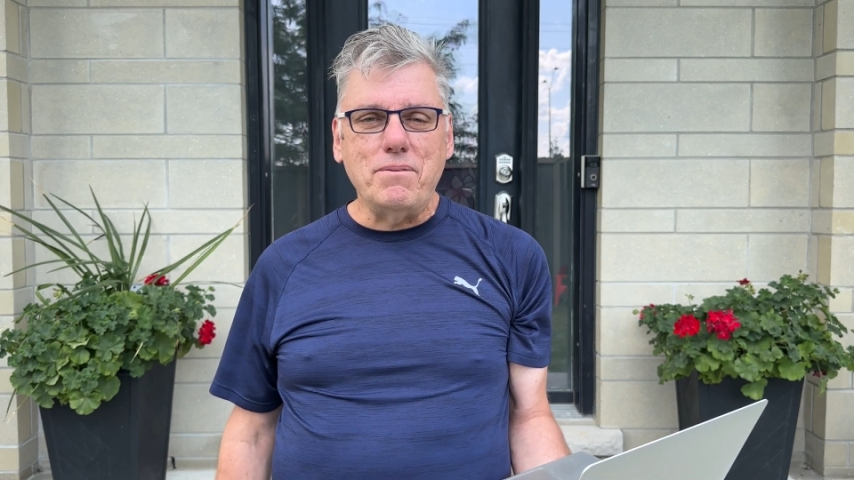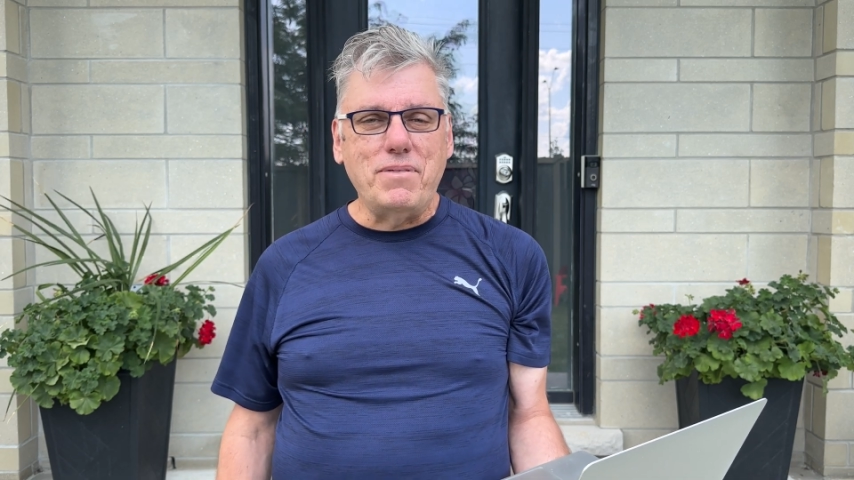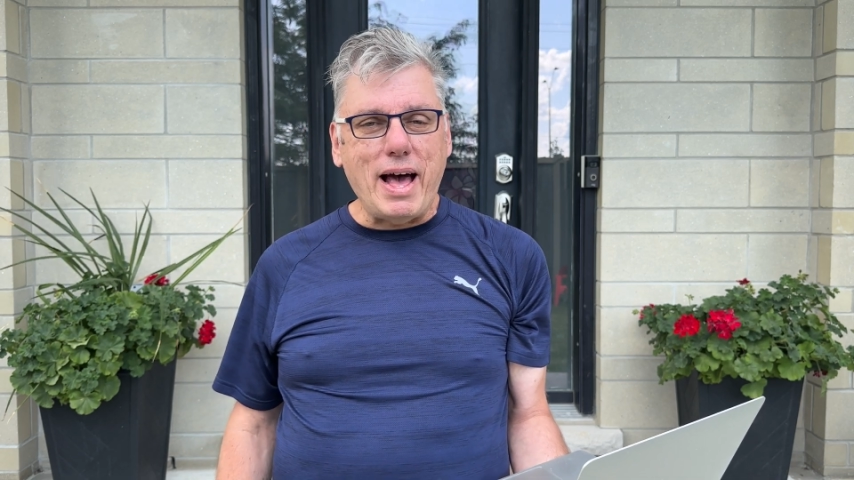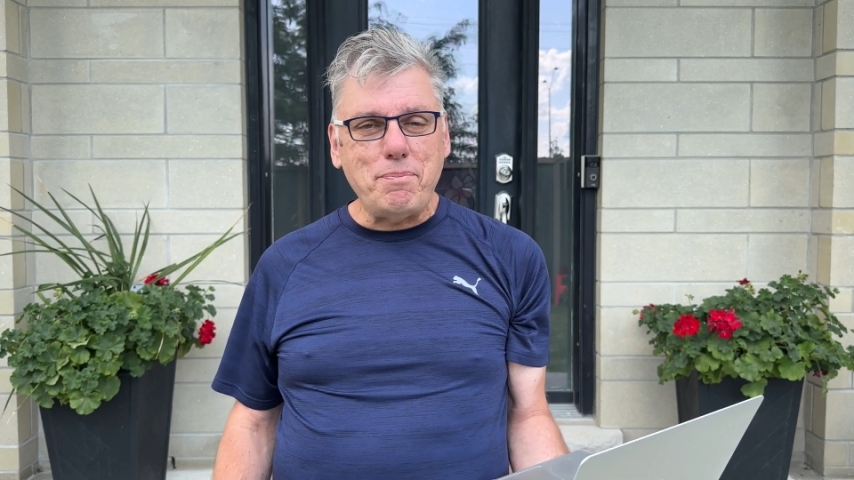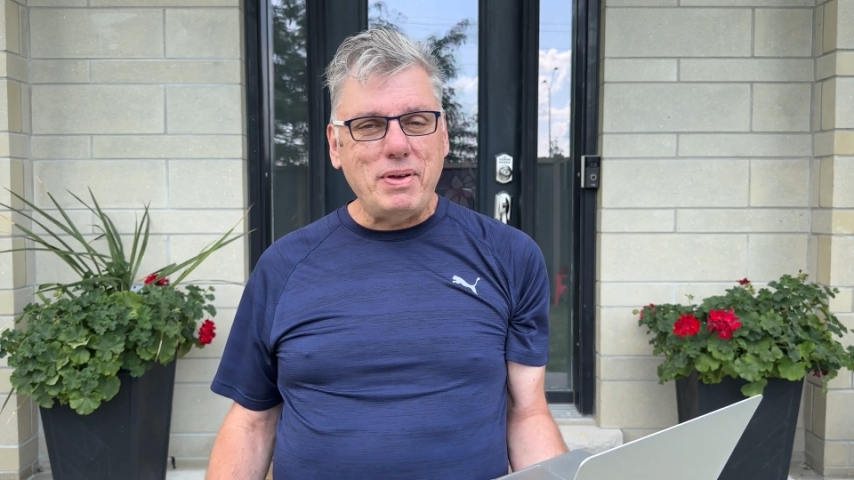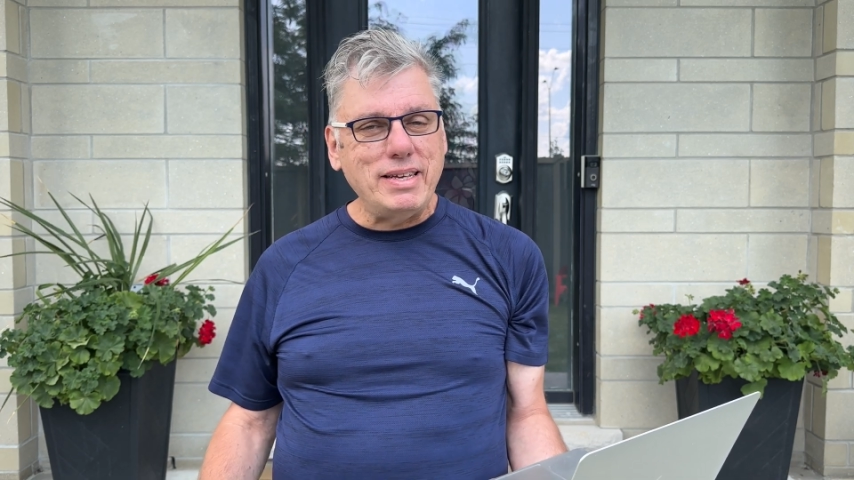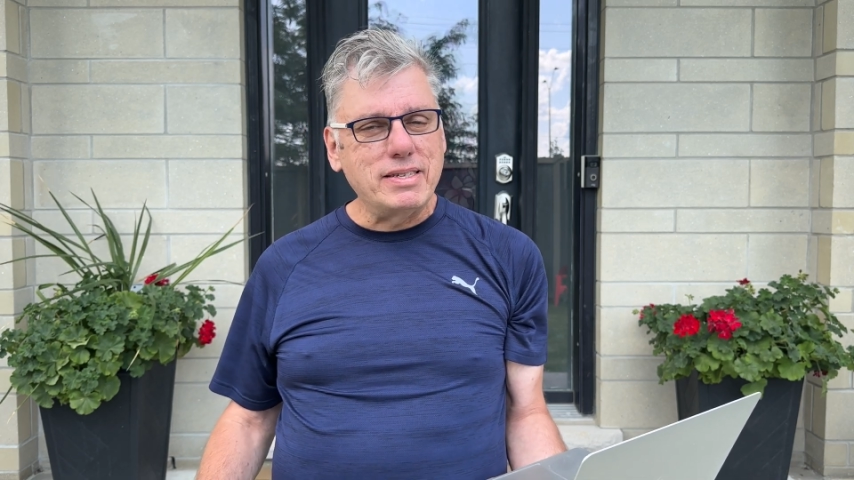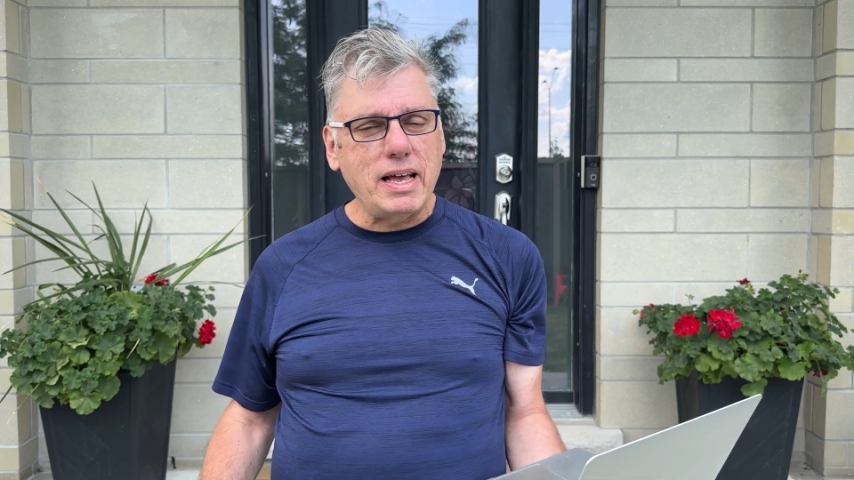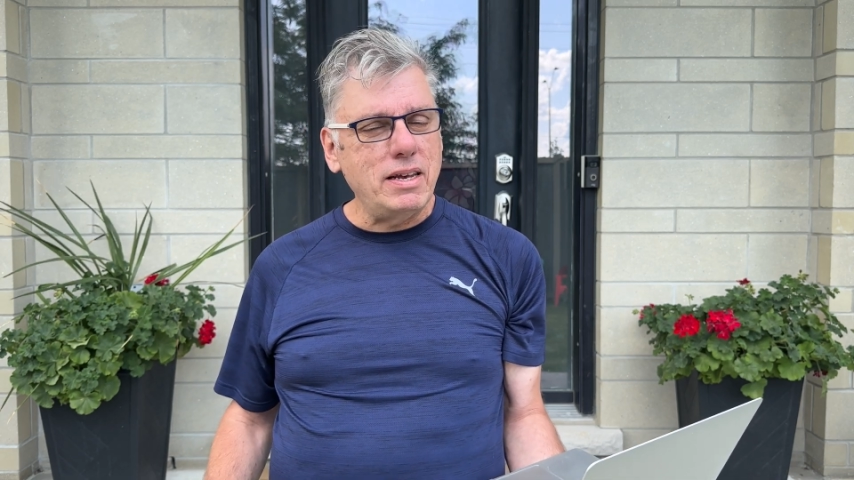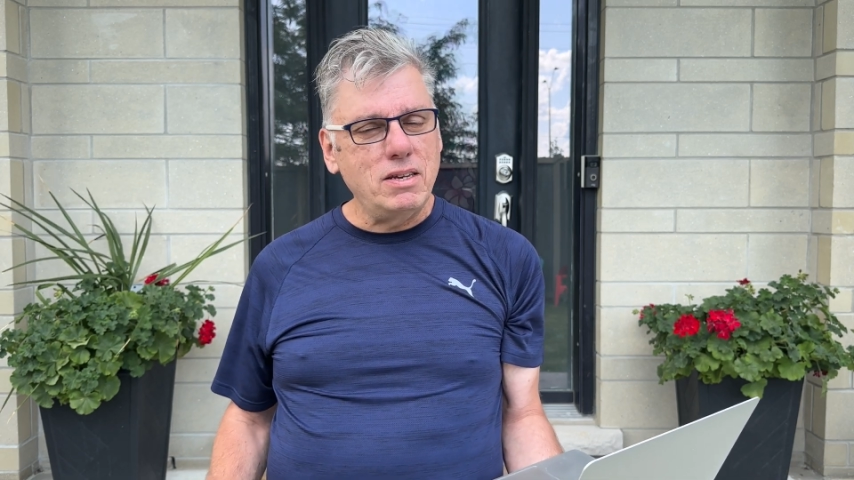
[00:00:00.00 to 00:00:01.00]
That being
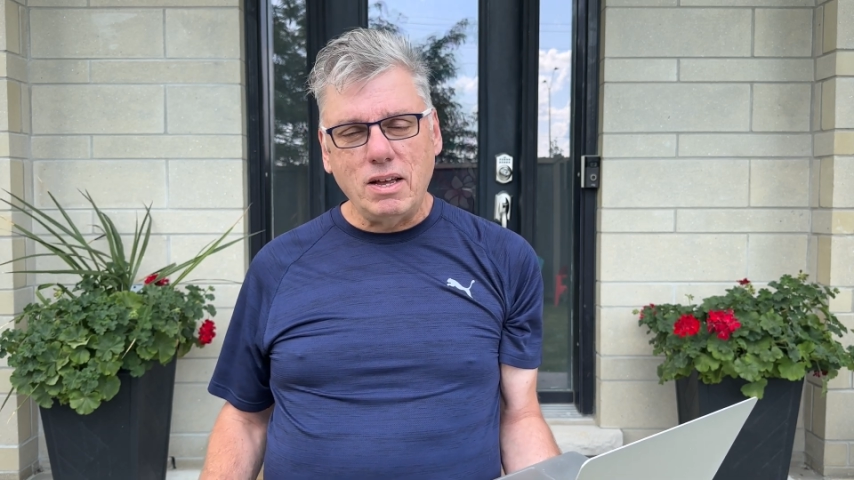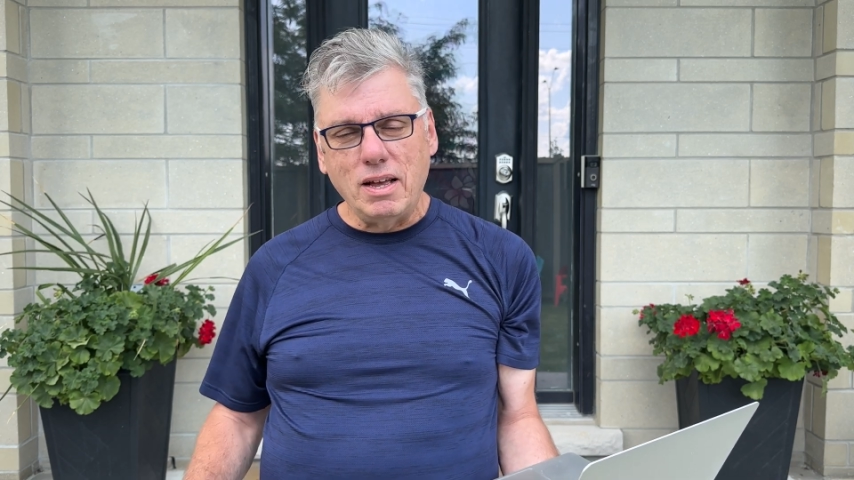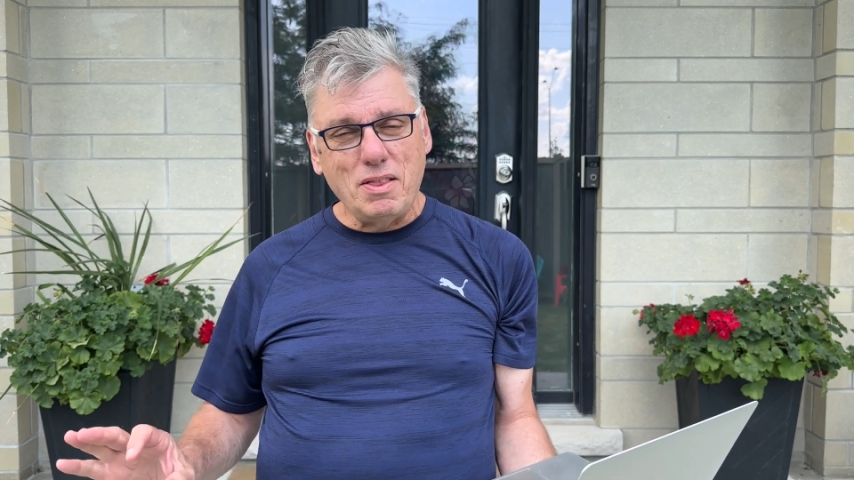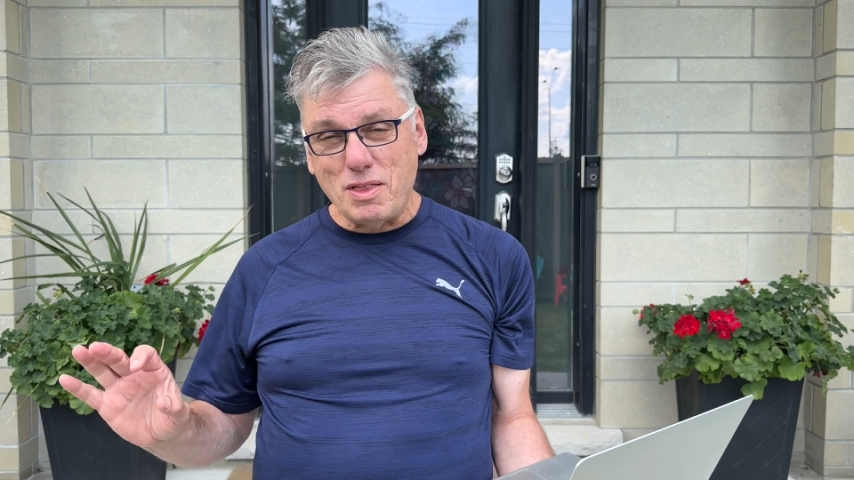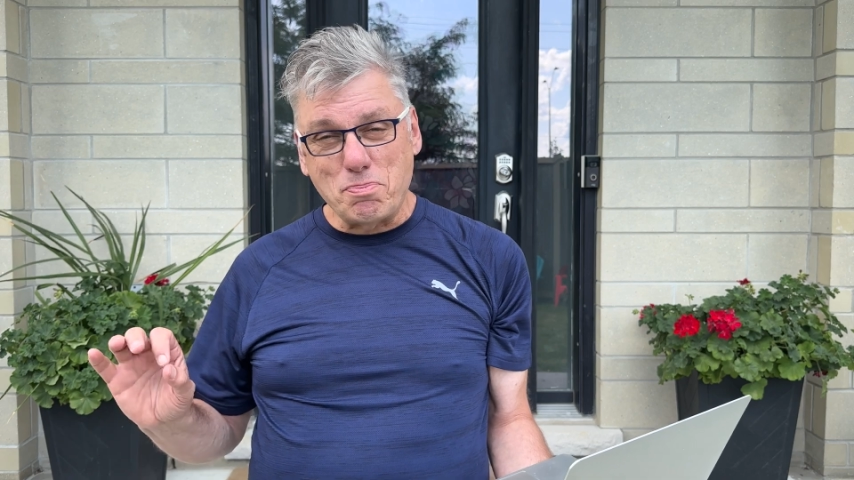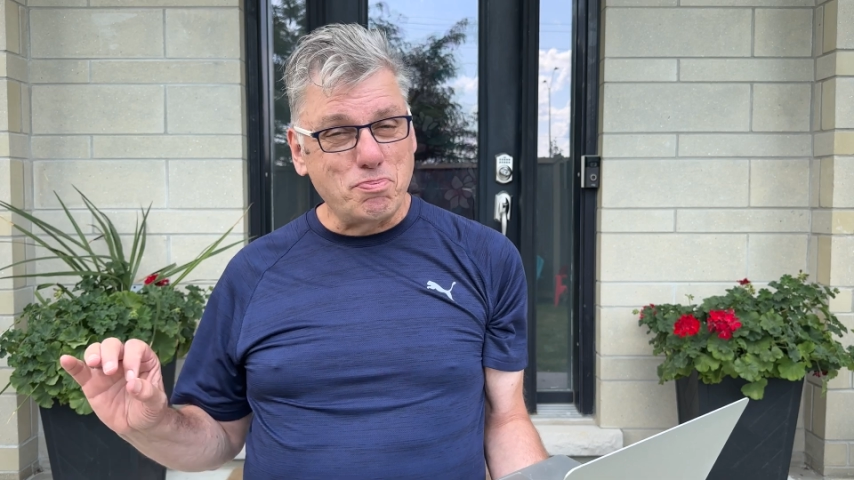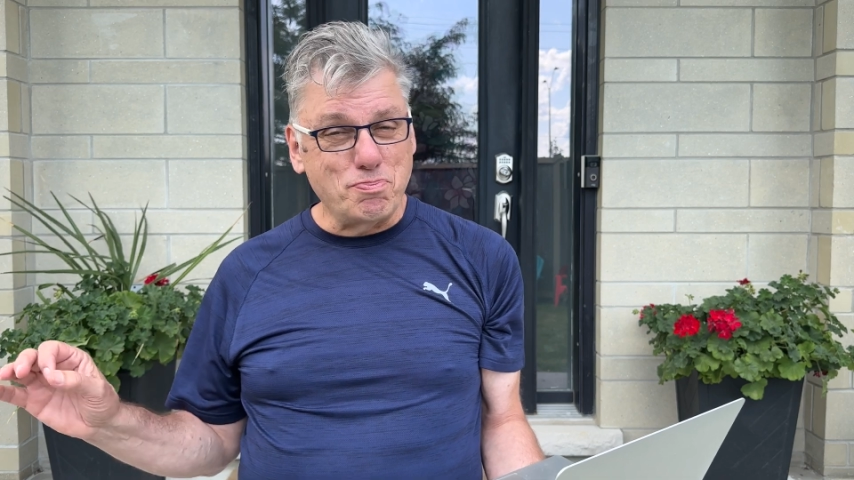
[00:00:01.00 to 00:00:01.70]
said, the